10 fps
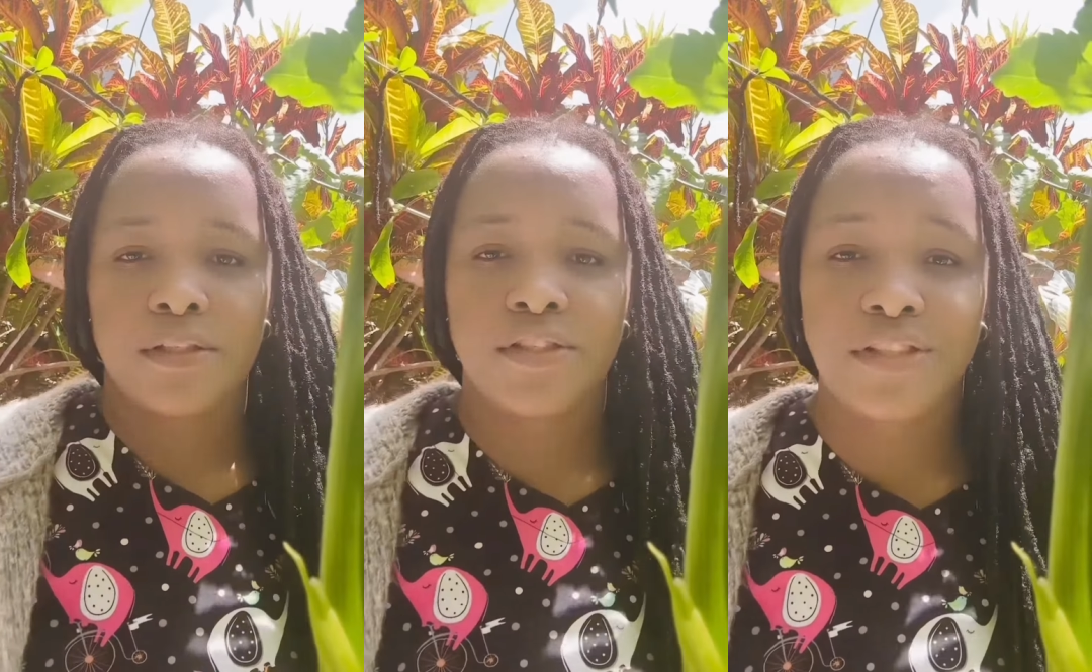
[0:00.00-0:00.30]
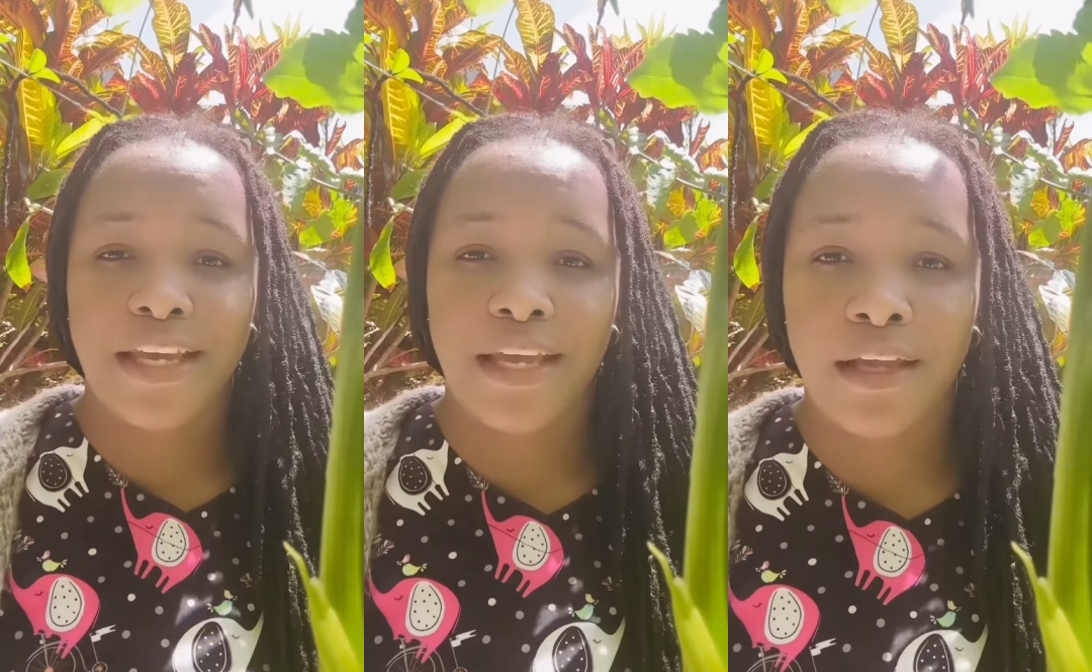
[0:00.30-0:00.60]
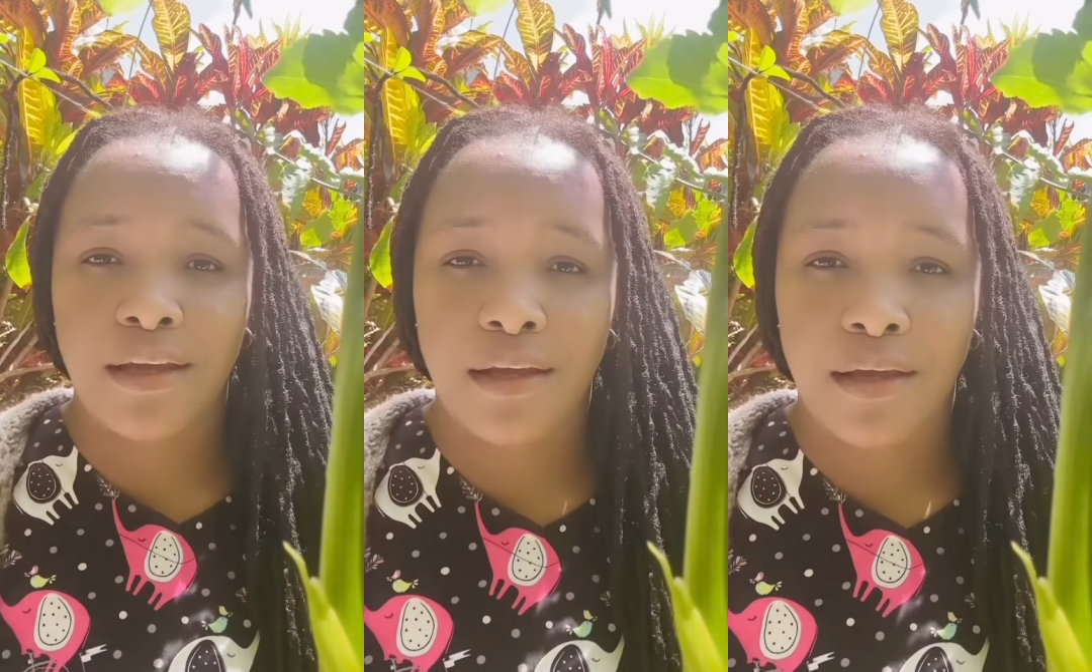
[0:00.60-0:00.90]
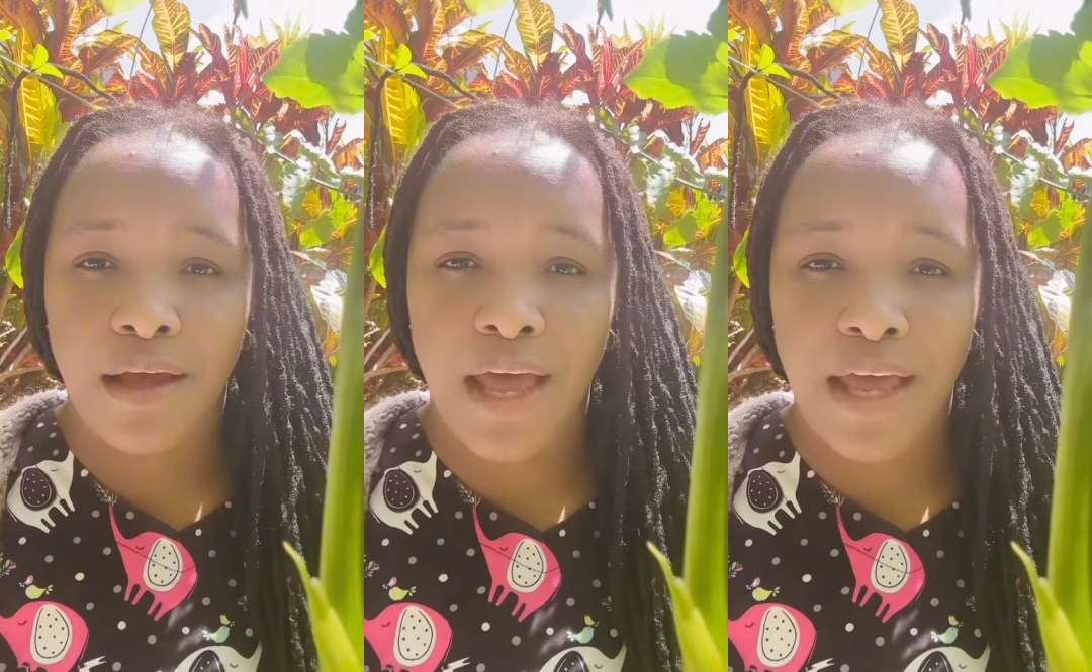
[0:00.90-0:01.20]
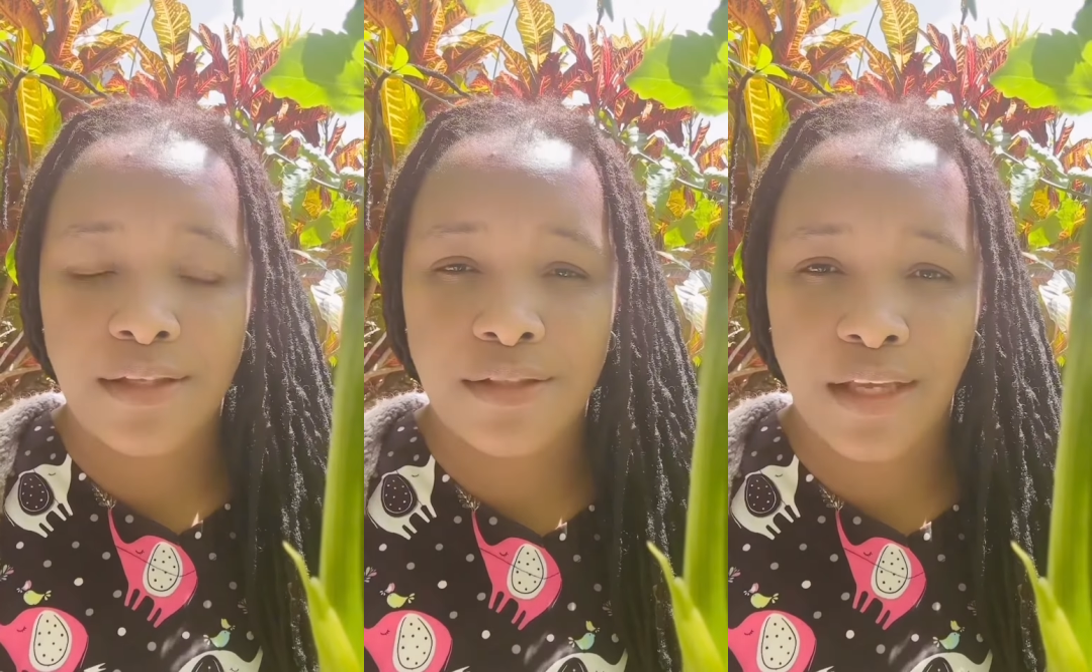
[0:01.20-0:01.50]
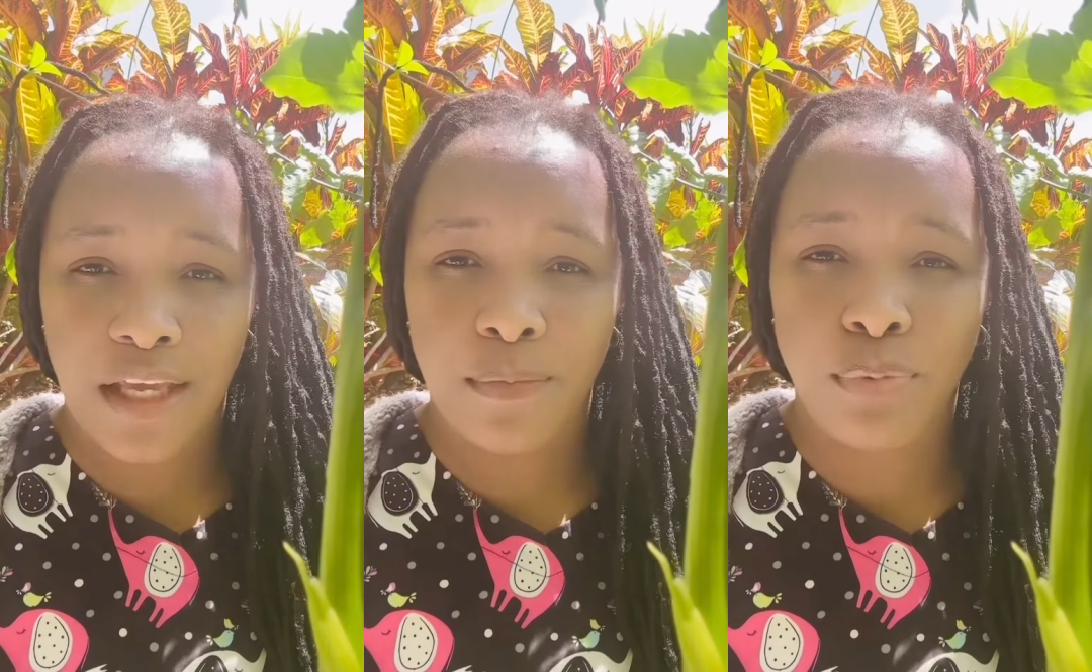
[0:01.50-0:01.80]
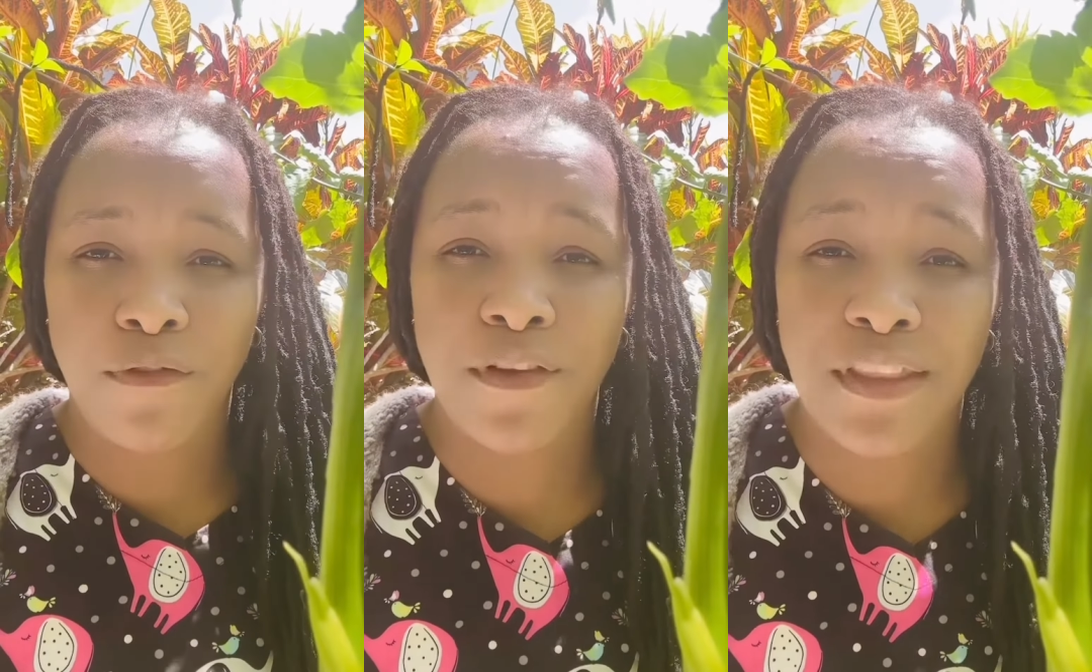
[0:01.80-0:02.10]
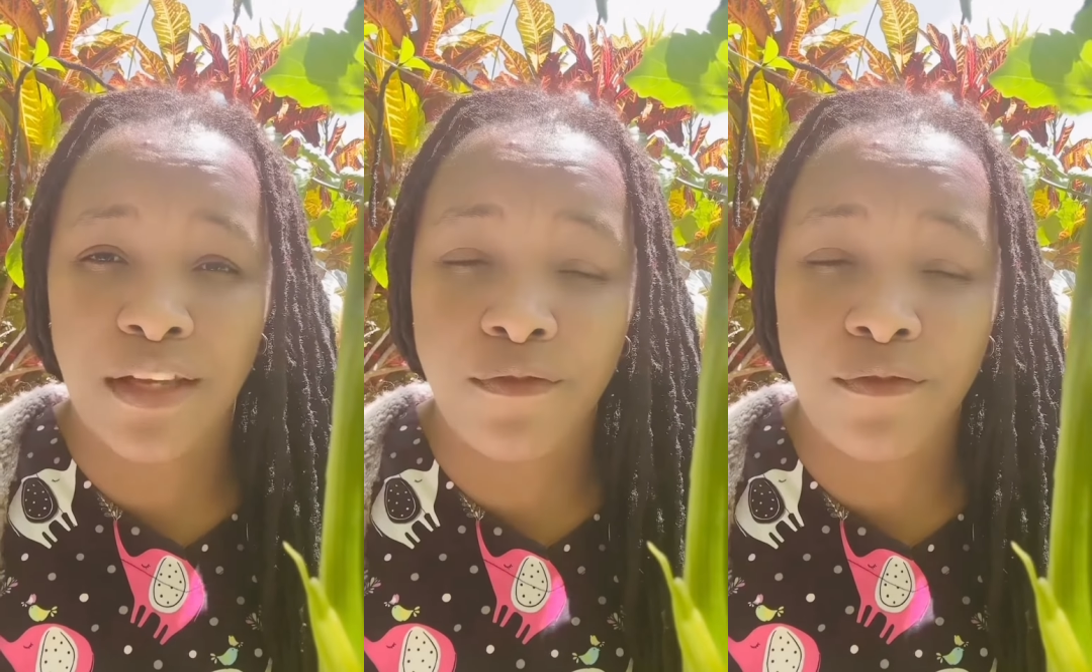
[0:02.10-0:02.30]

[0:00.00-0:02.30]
Today, as a prophetic